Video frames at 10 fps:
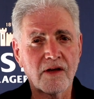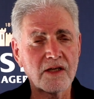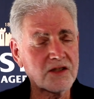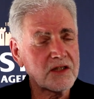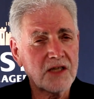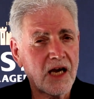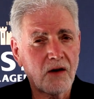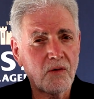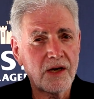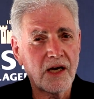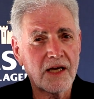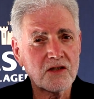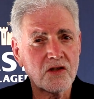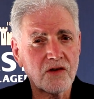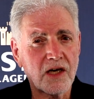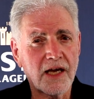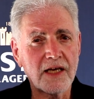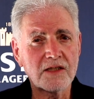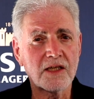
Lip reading: This is how we like to relate,